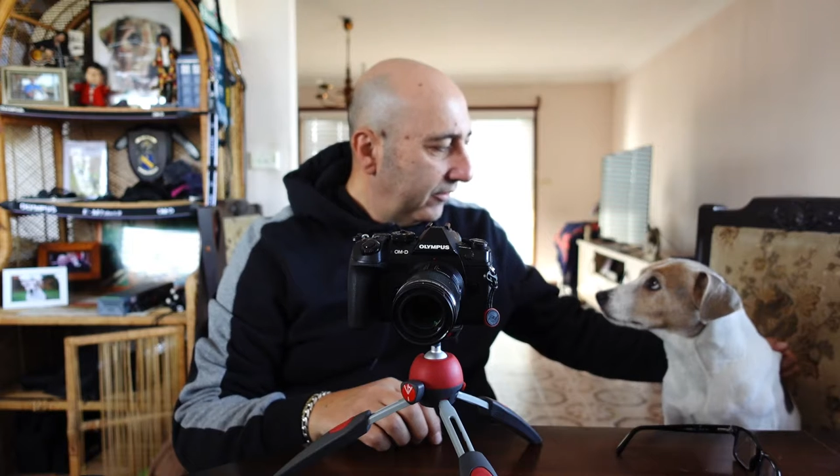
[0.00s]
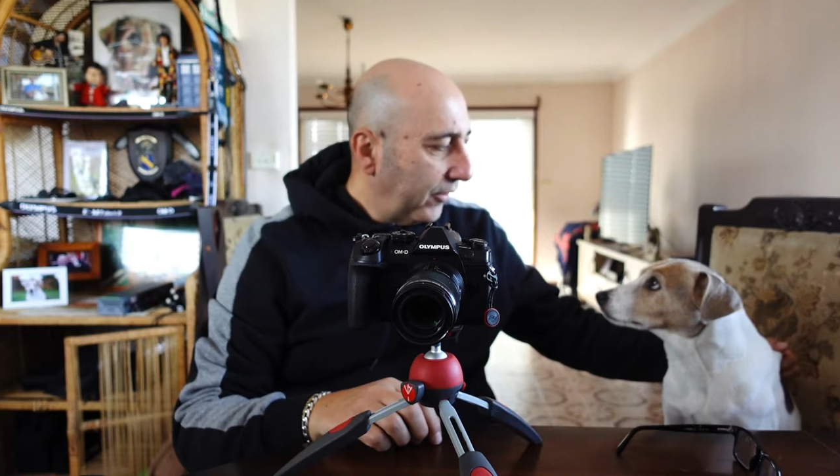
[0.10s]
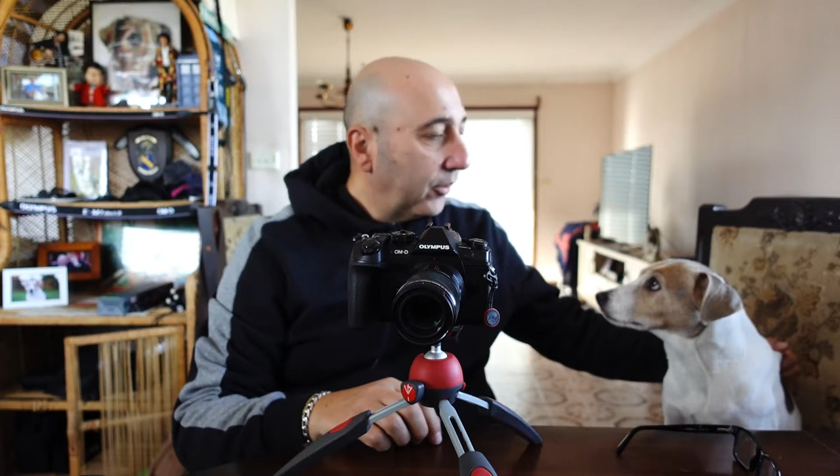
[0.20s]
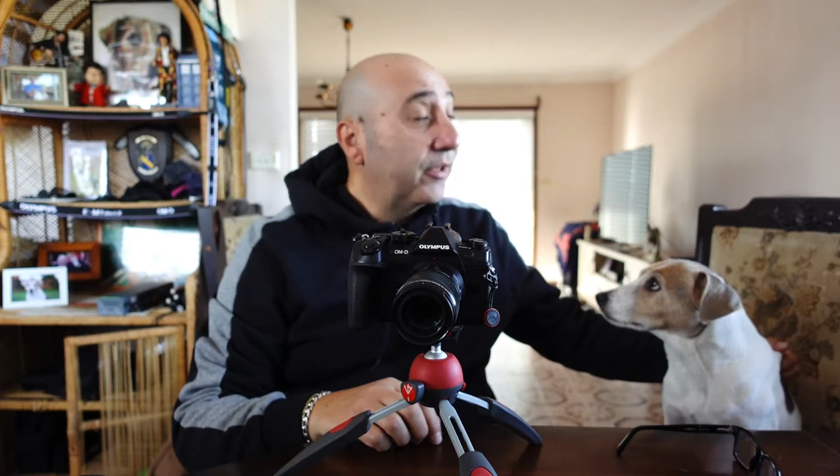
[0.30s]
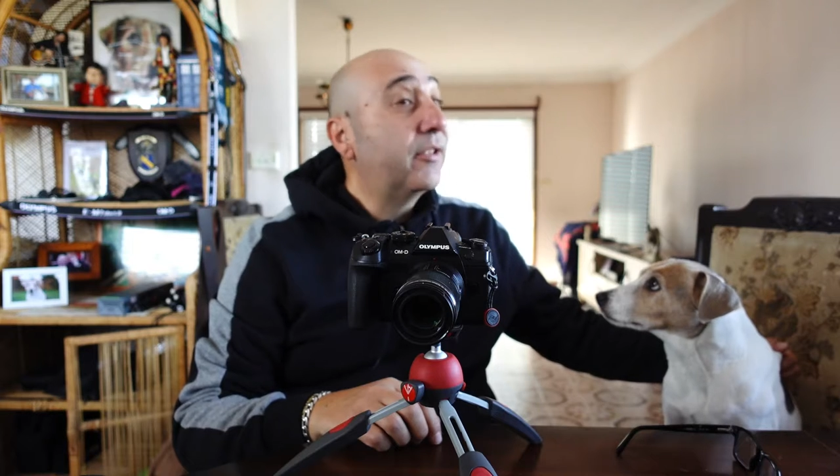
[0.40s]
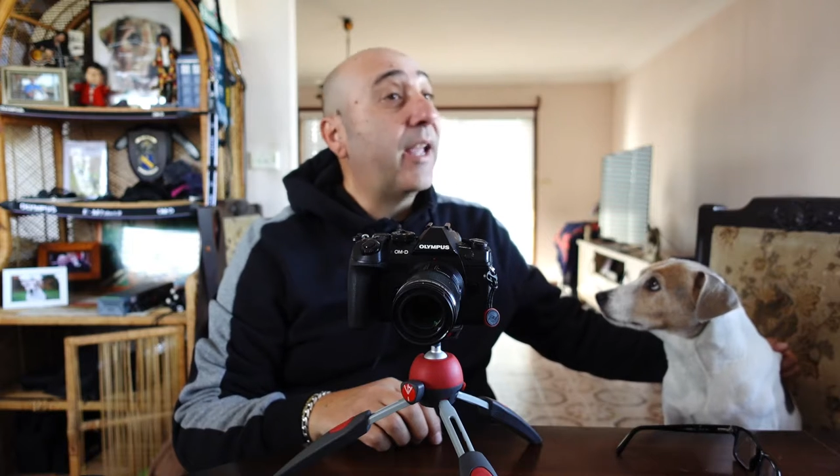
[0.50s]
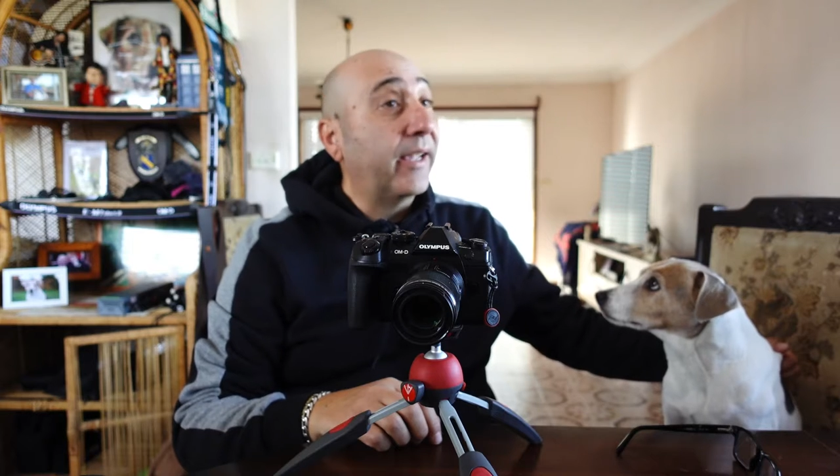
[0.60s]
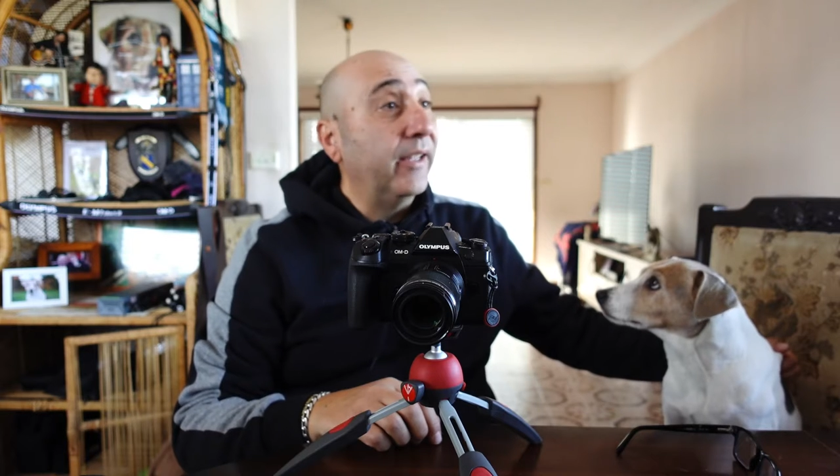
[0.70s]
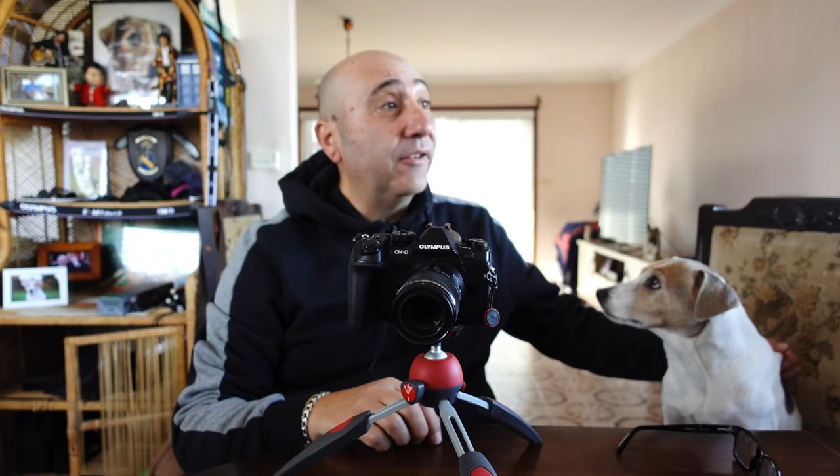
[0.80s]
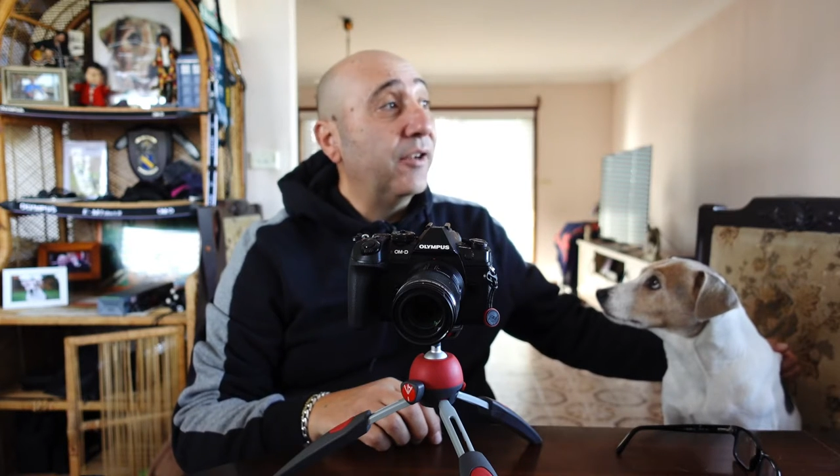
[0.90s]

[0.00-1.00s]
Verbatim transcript: Focus stacking,